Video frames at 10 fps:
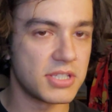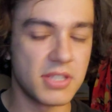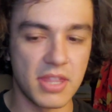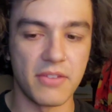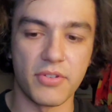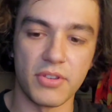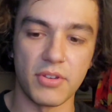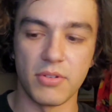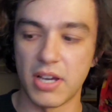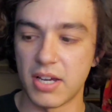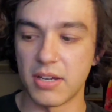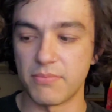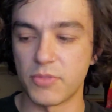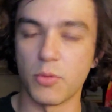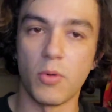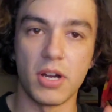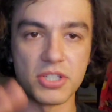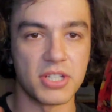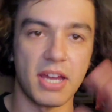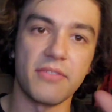thing for you to
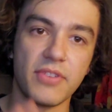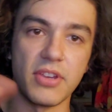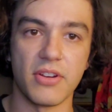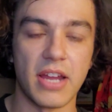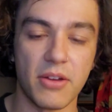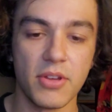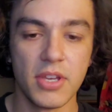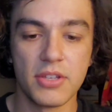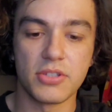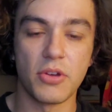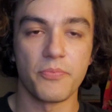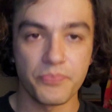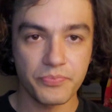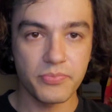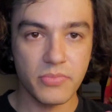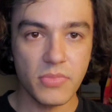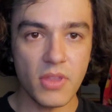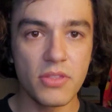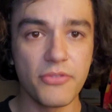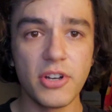watch to kind of figure it out. So
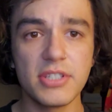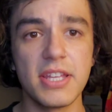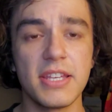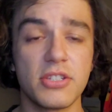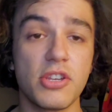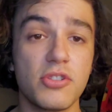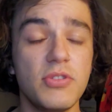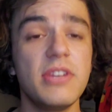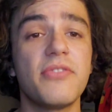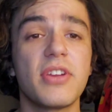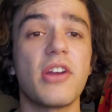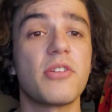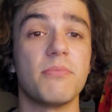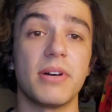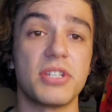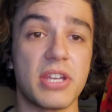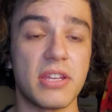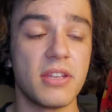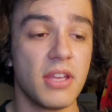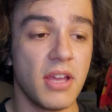the first thing is you need to figure out your budget.
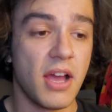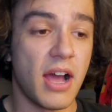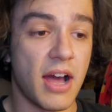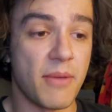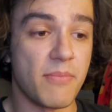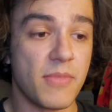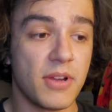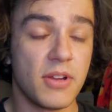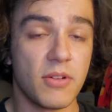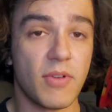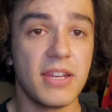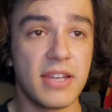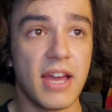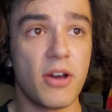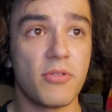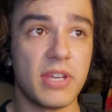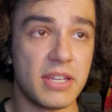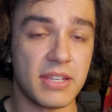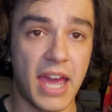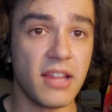Right now
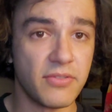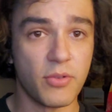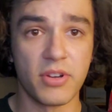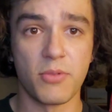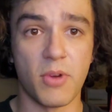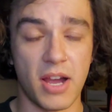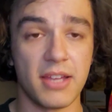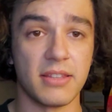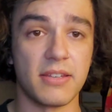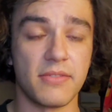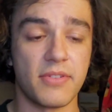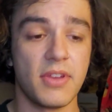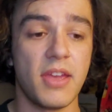in California where I live,